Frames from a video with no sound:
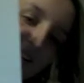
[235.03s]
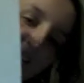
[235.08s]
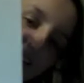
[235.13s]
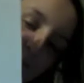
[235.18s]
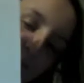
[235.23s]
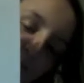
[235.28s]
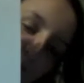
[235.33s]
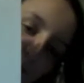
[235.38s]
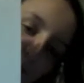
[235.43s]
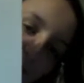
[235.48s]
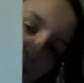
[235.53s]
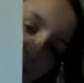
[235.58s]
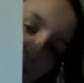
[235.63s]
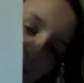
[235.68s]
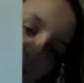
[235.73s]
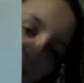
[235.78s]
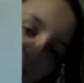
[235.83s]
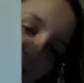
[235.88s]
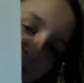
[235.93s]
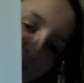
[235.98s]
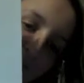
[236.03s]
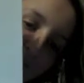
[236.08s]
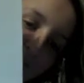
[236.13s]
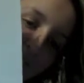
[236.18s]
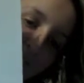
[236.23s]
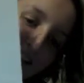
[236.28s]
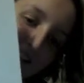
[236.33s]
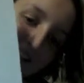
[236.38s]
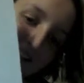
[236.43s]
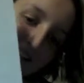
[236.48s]
program
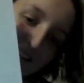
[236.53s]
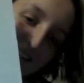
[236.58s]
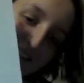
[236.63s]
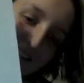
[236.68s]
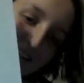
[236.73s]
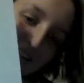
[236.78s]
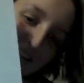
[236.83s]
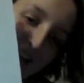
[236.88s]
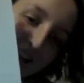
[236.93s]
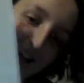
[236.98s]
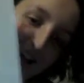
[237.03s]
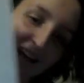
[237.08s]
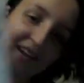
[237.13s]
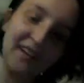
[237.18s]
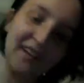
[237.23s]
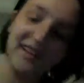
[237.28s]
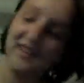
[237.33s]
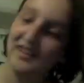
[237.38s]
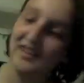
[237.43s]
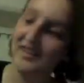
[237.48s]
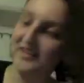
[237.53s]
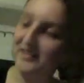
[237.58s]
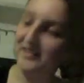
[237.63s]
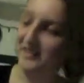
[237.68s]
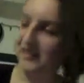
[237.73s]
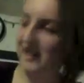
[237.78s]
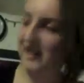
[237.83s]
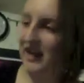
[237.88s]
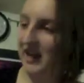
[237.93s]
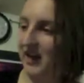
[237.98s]
thingy that they had.
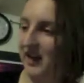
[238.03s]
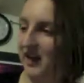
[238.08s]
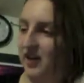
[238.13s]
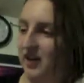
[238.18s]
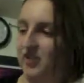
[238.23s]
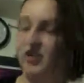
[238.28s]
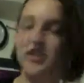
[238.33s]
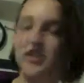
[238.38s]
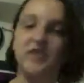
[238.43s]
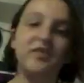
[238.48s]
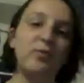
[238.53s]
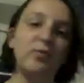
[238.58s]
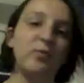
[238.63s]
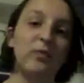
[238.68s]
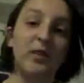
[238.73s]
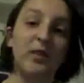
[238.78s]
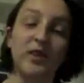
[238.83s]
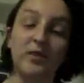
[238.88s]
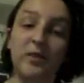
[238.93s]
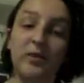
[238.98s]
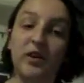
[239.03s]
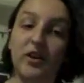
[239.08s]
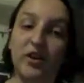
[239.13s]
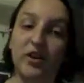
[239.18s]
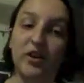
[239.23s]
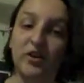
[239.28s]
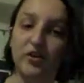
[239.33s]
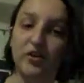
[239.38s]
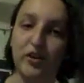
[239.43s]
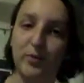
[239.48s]
Cage, it's his
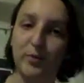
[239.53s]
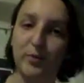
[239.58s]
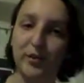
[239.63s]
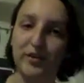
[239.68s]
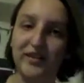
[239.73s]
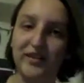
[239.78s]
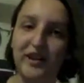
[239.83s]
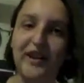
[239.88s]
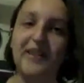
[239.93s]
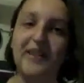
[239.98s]
100th birthday, and